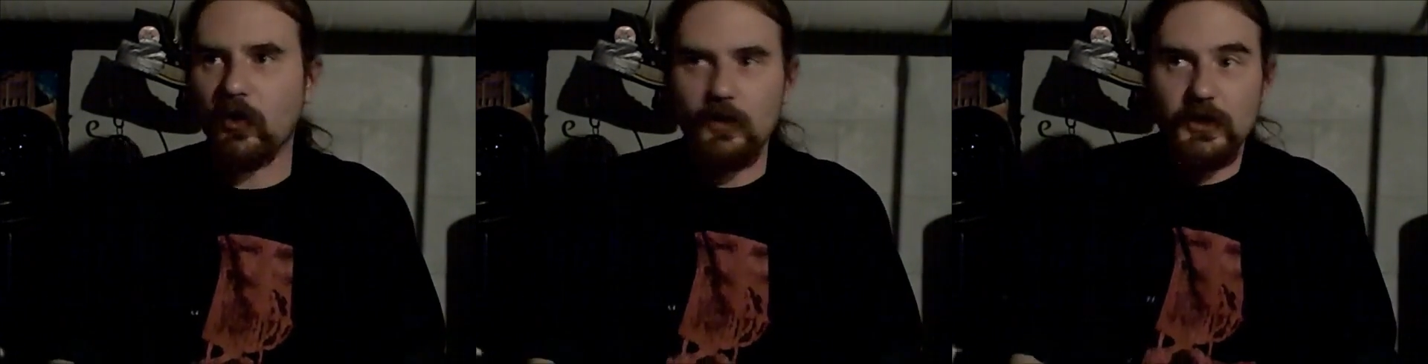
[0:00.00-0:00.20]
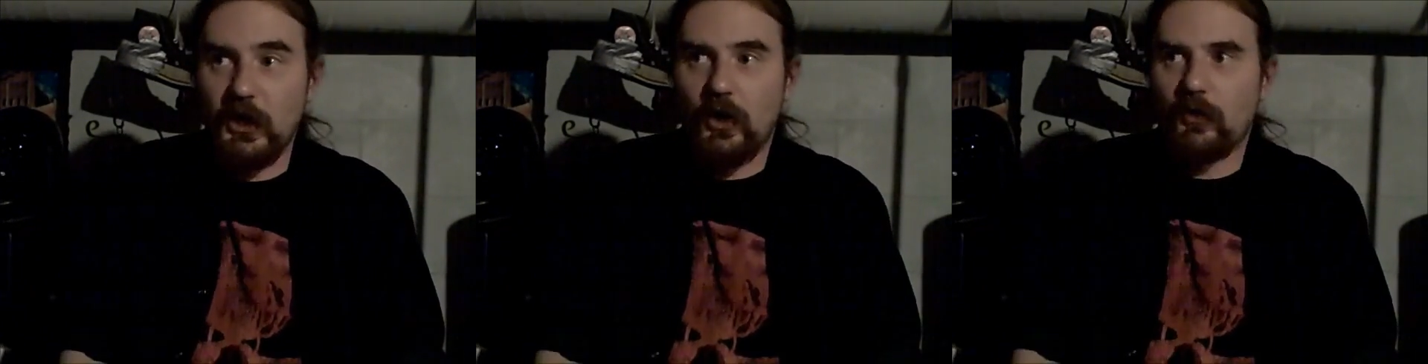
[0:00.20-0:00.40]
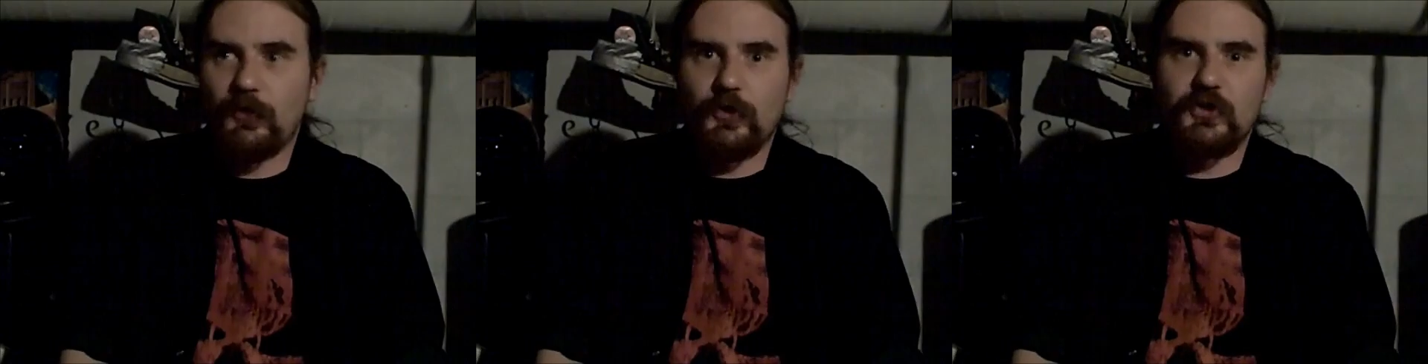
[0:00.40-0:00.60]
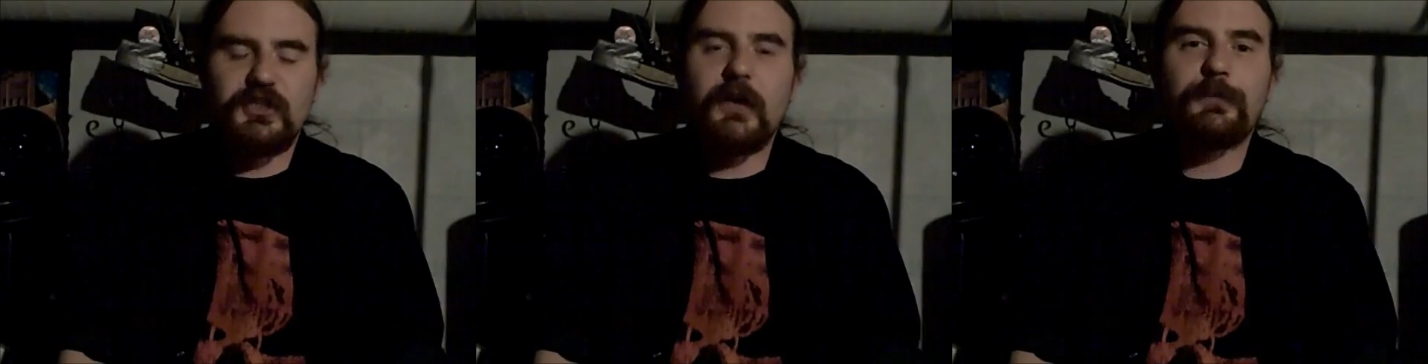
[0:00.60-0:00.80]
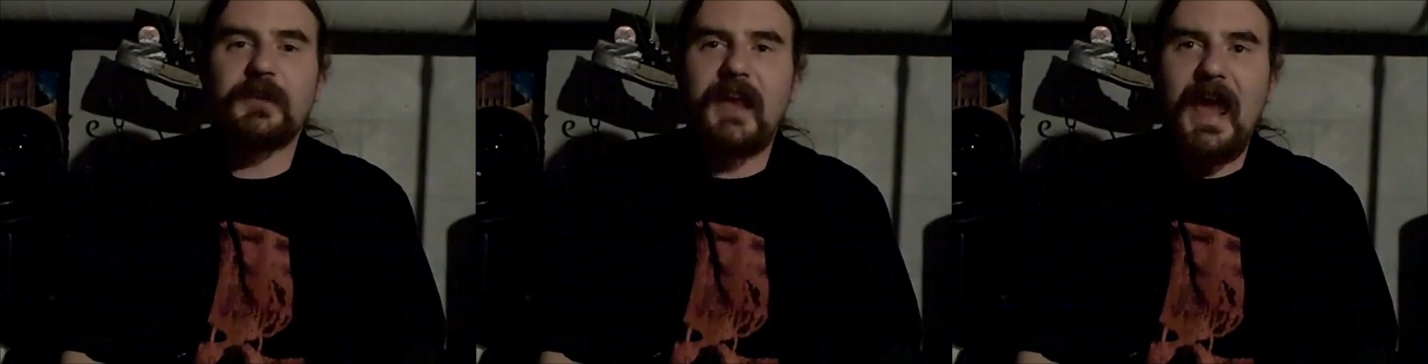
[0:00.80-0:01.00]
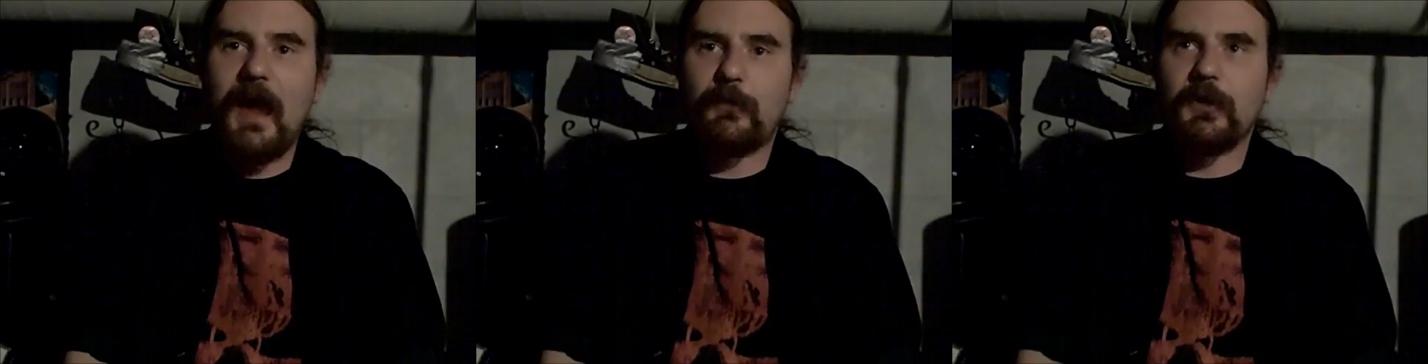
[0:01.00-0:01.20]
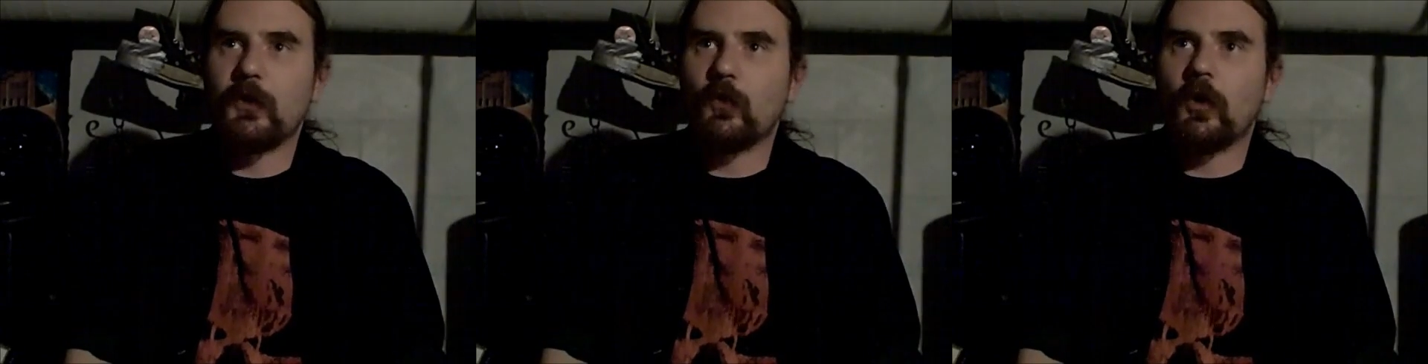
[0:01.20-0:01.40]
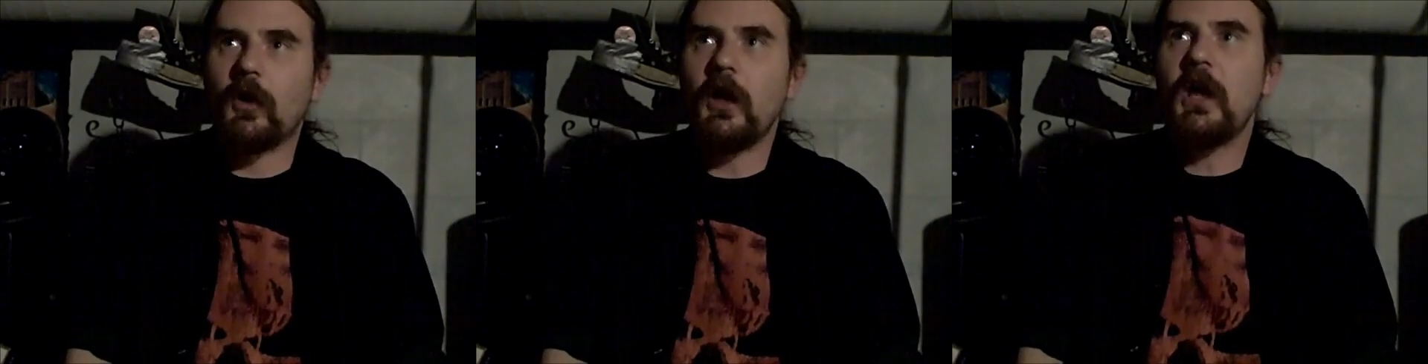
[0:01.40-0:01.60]
Or, there's something
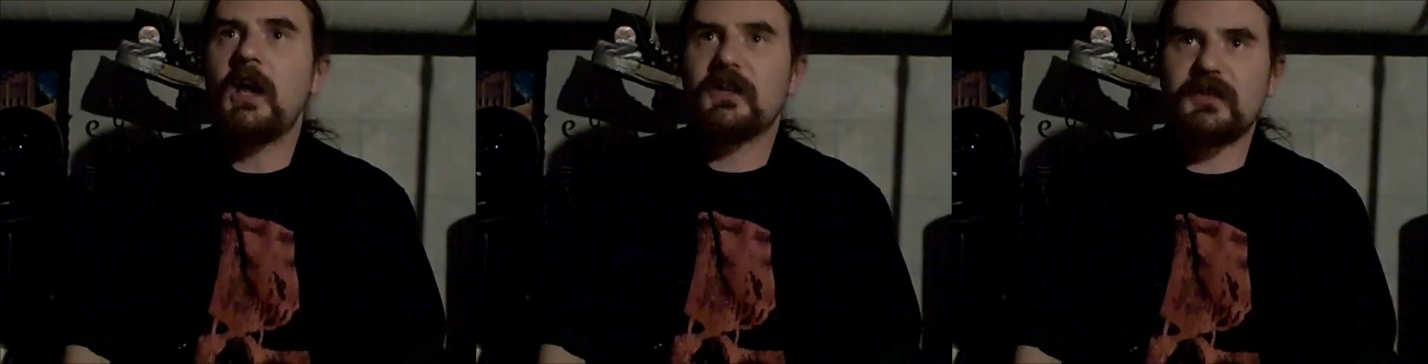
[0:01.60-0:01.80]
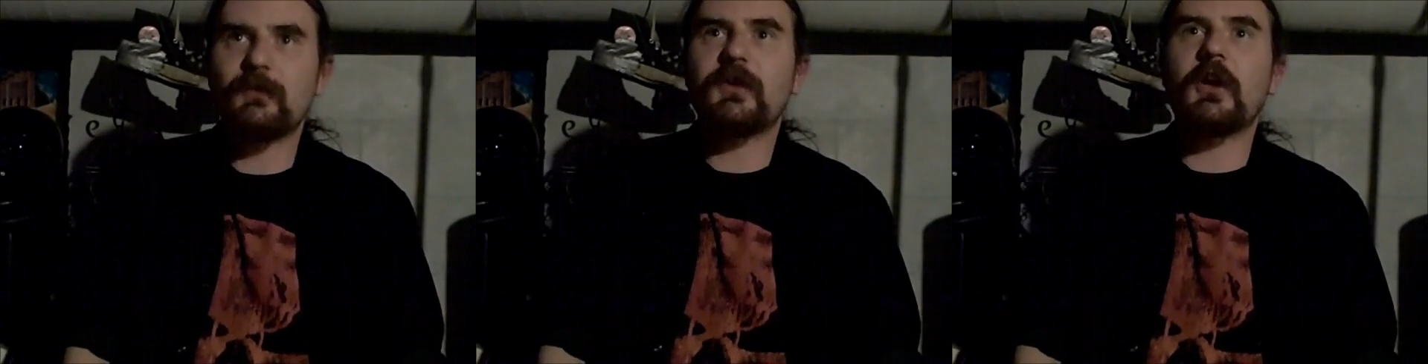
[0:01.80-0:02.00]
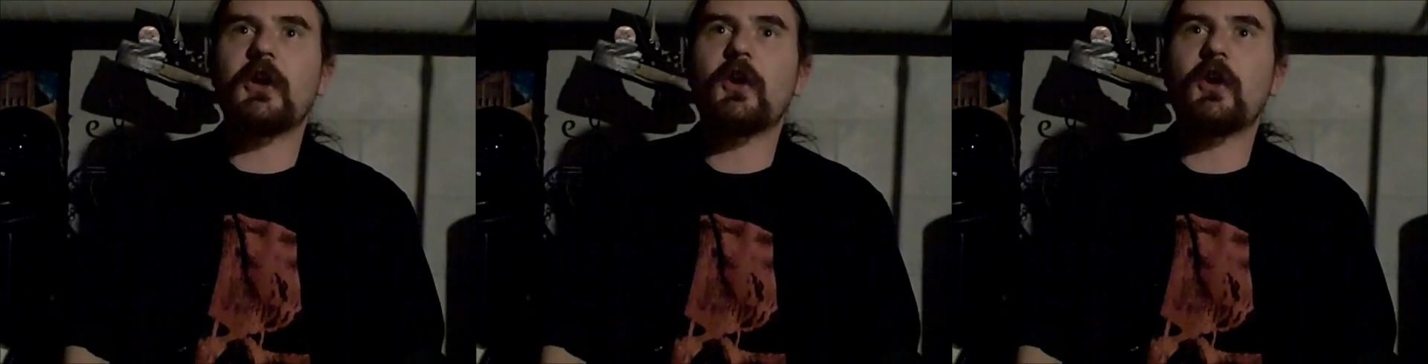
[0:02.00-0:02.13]
happening where something